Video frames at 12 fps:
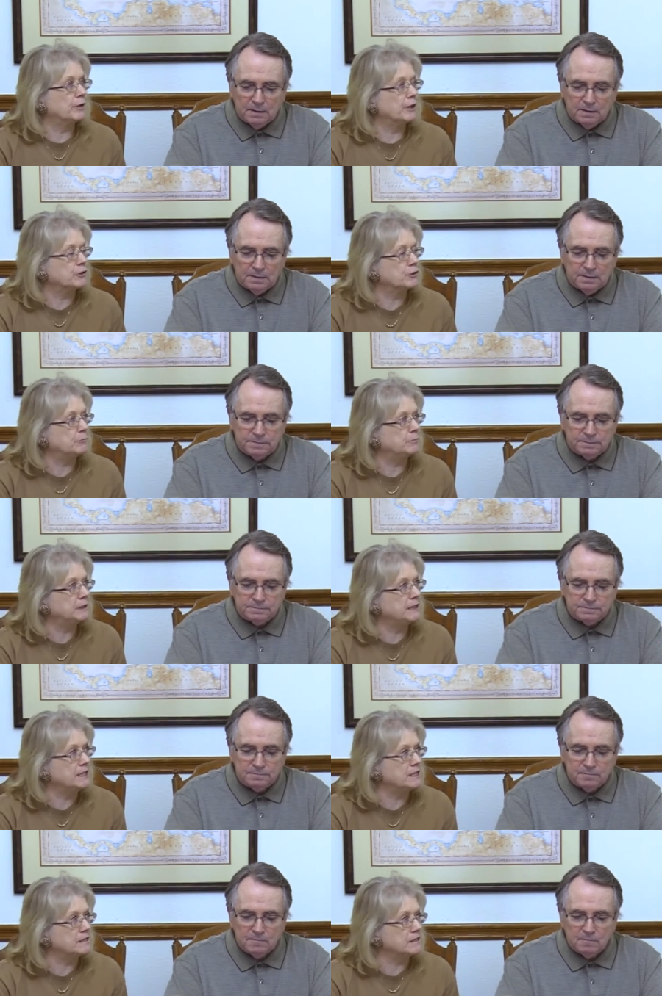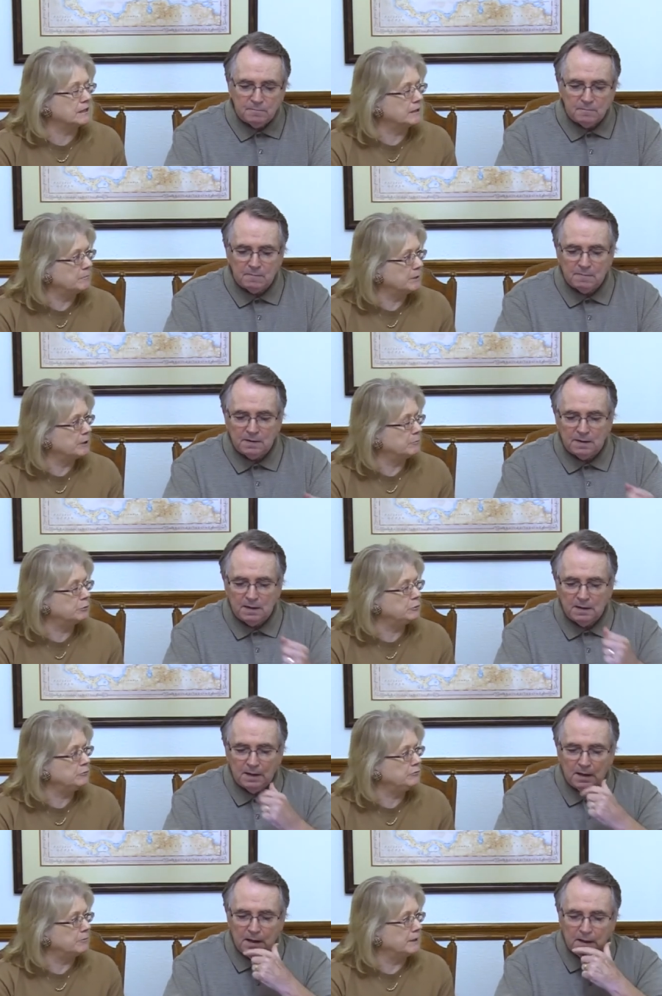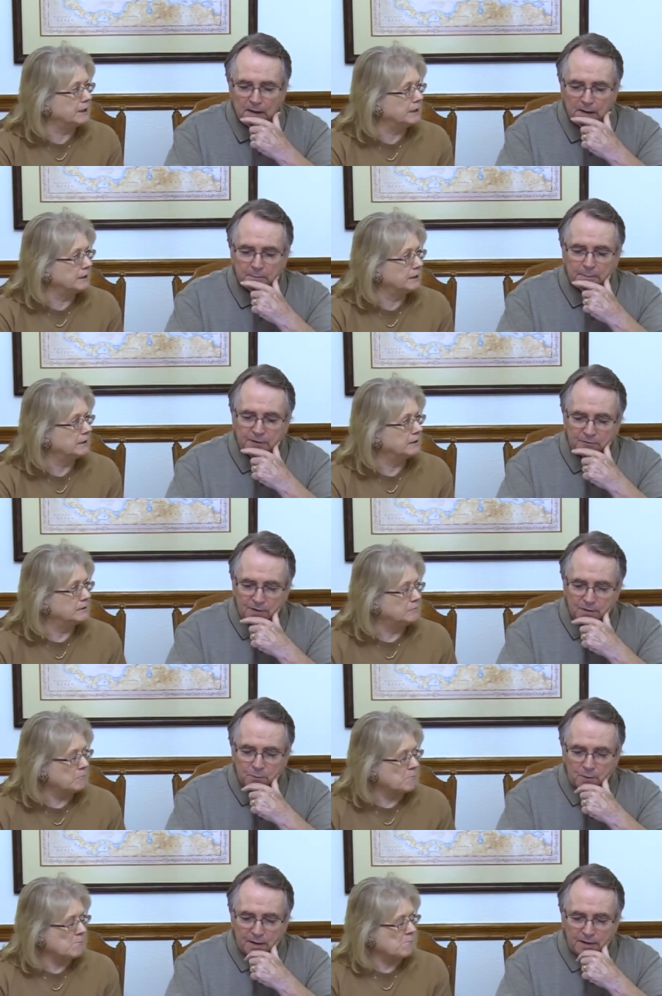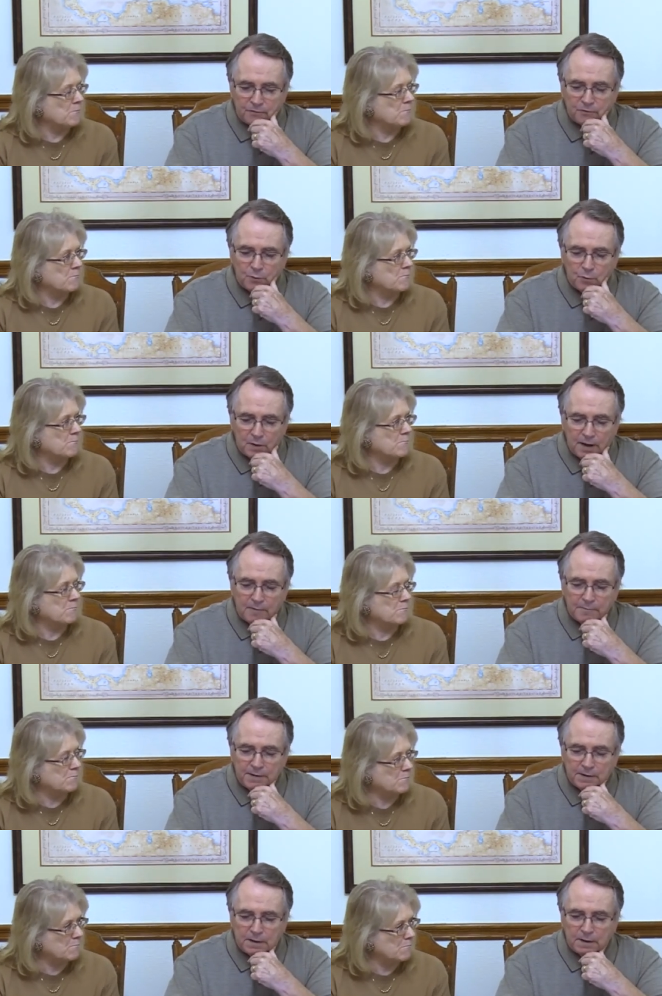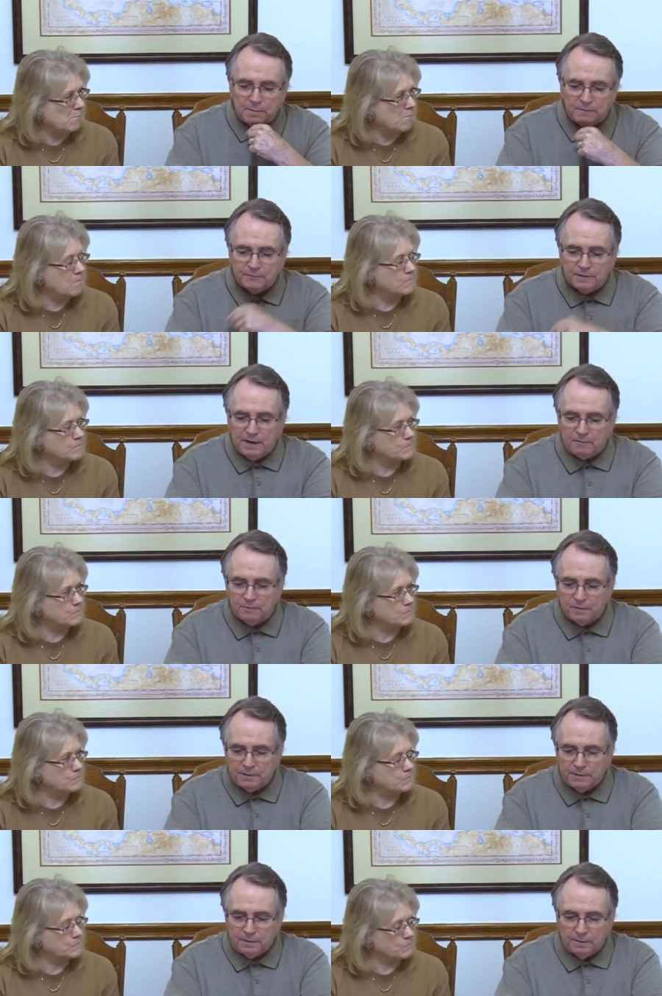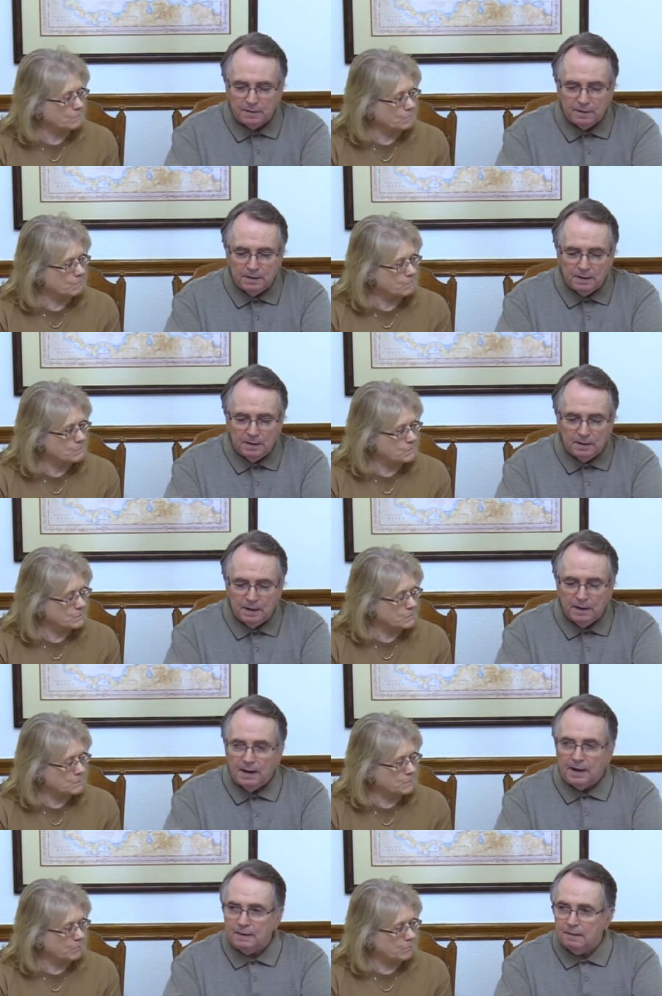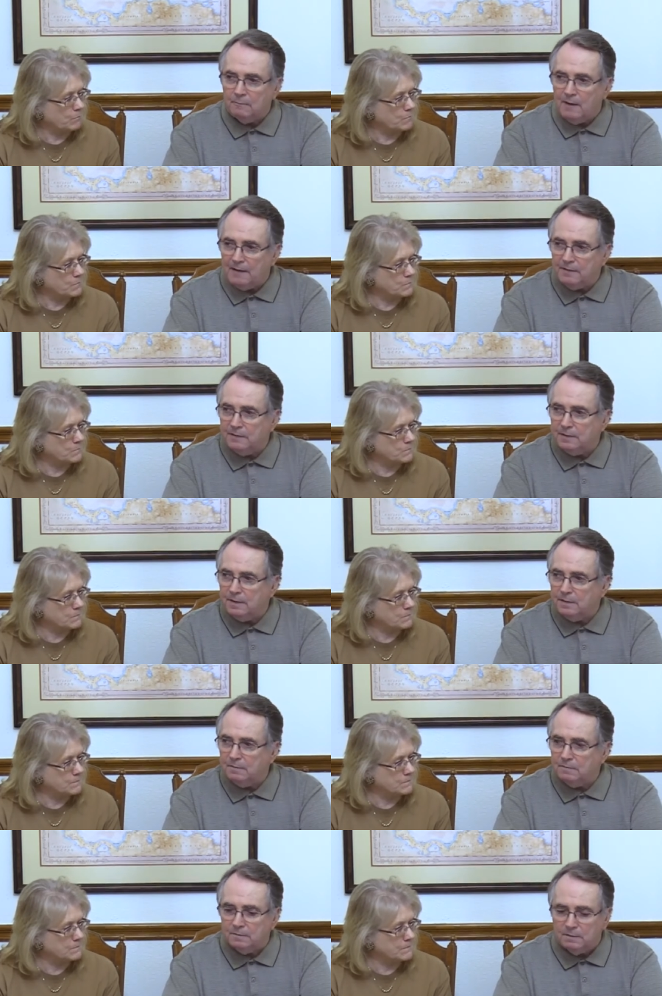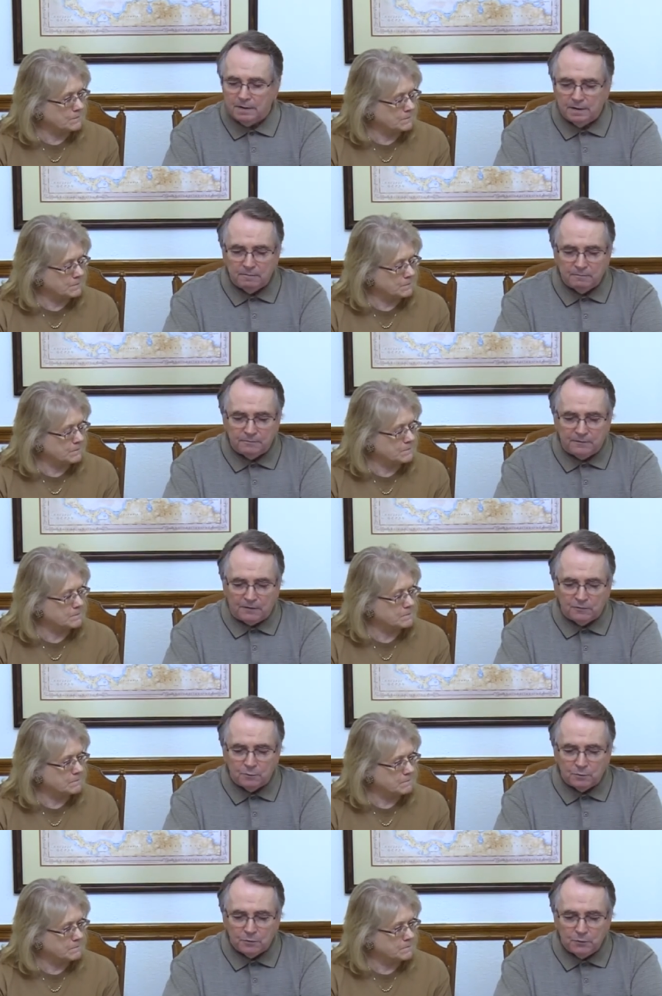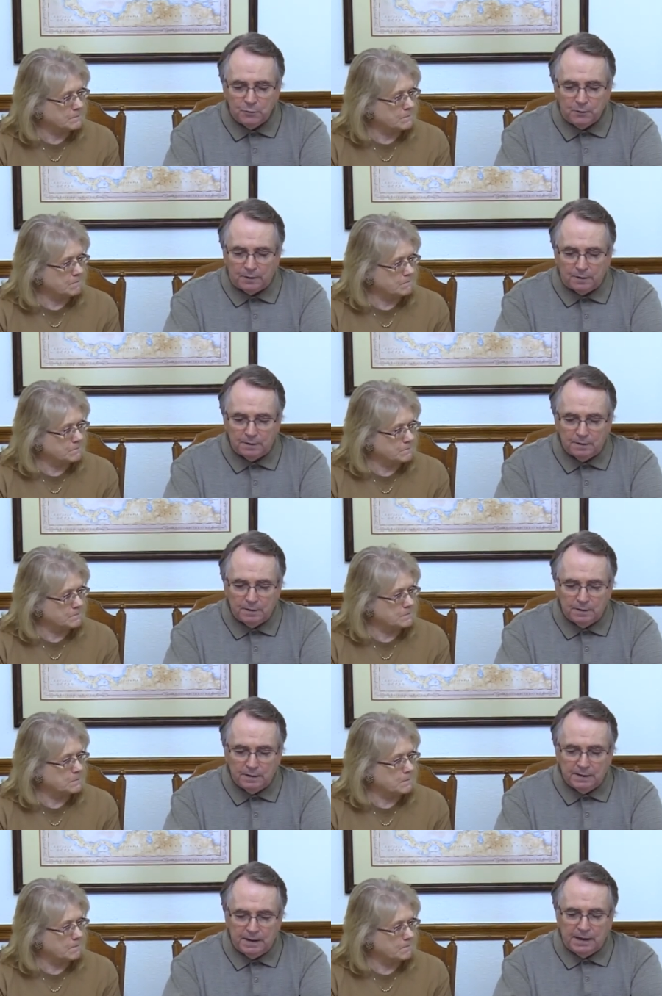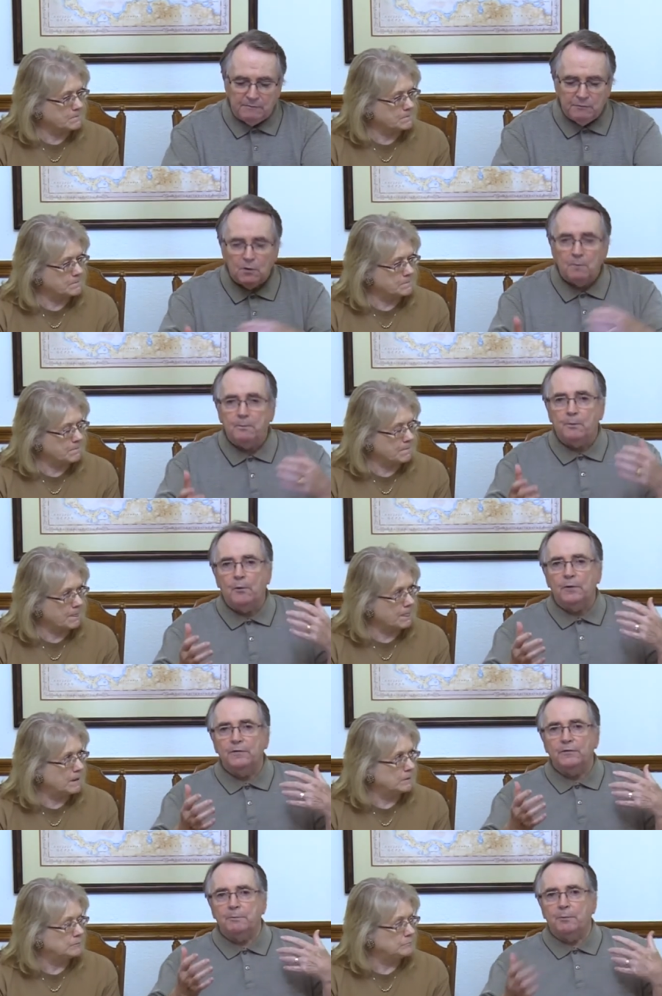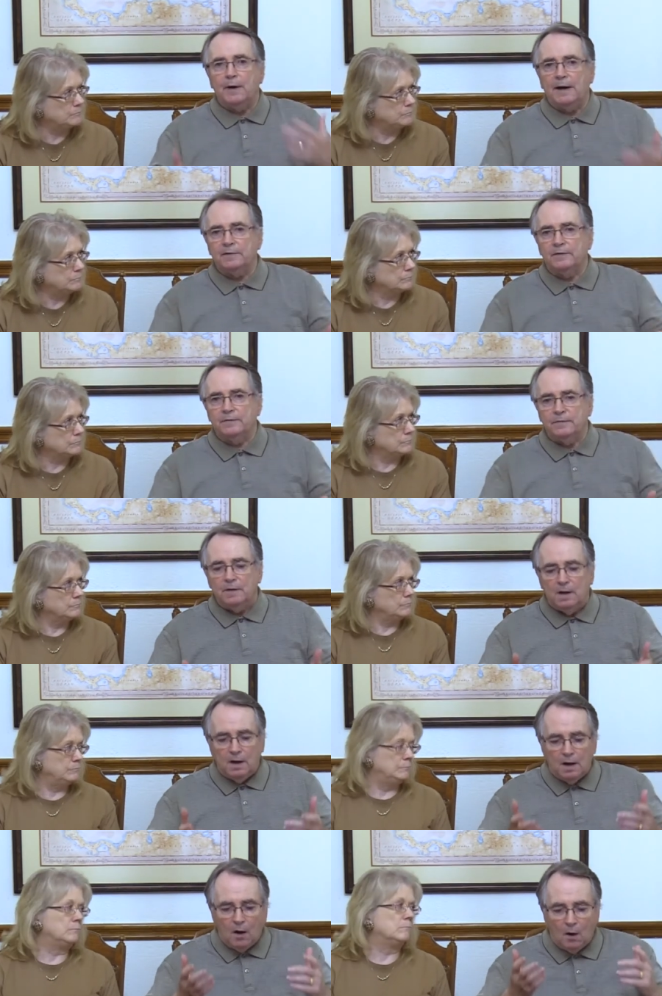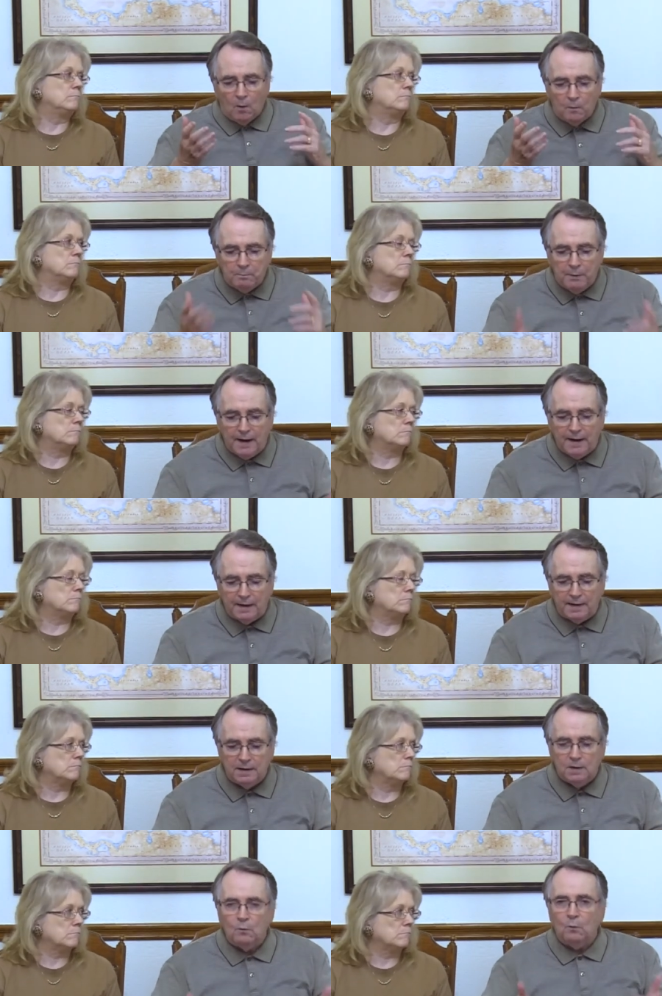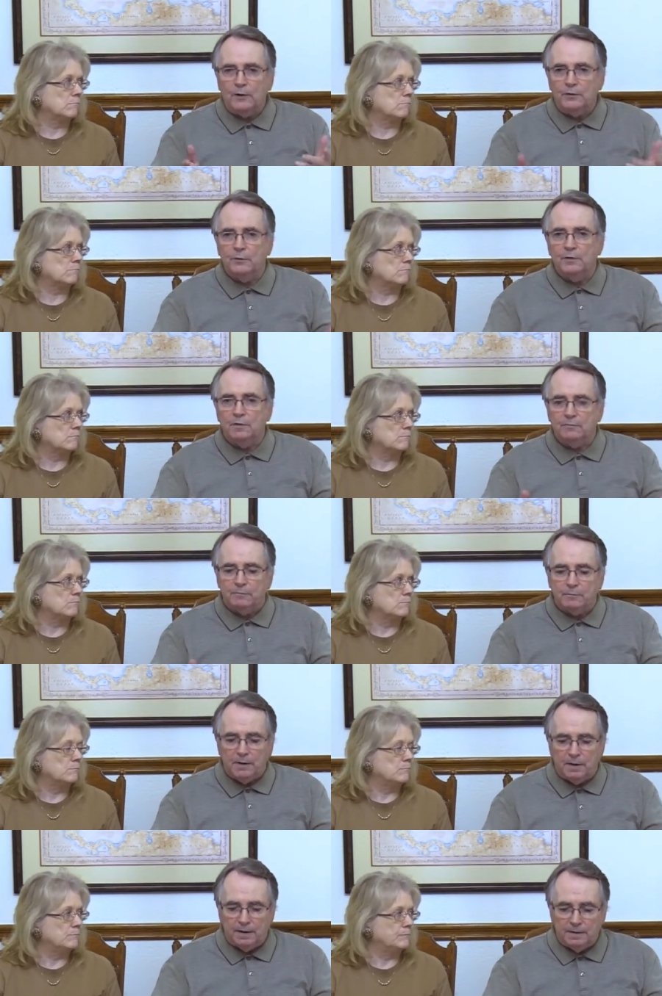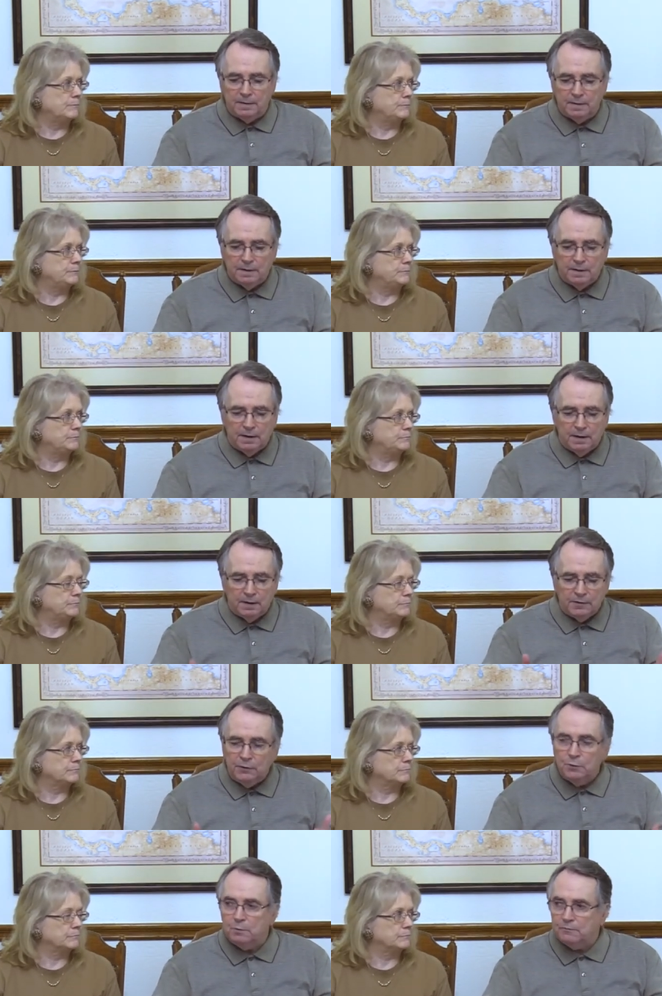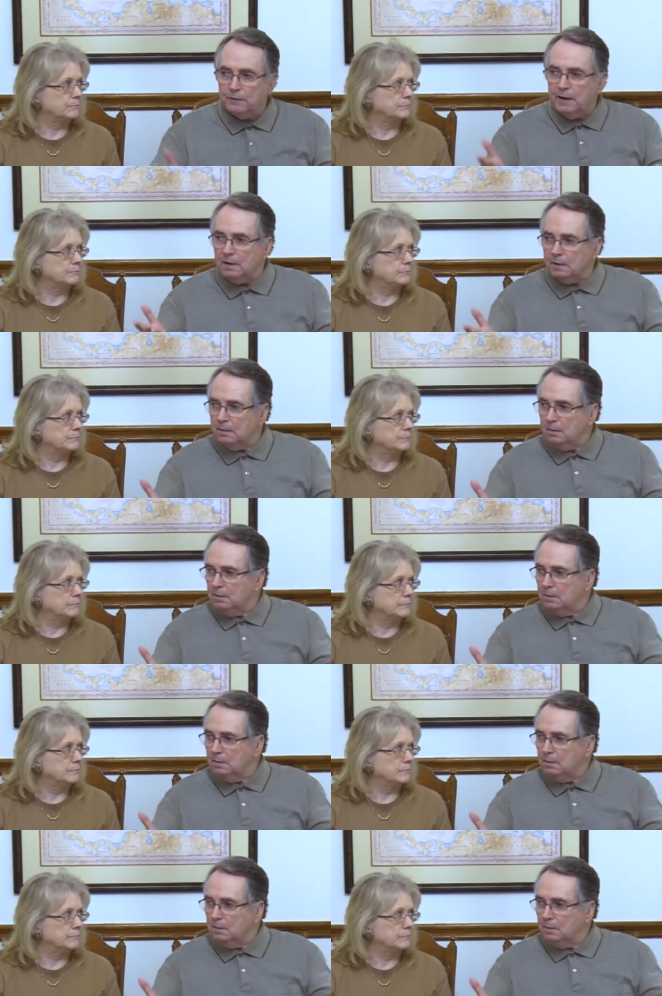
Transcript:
Speaker 1: trying to
Speaker 2: please and be approved by. Because otherwise, you will have become a forgetful hearer and rather than an, an effectual doer. If you don't put into practice... obey what you hear from God, you will forget it.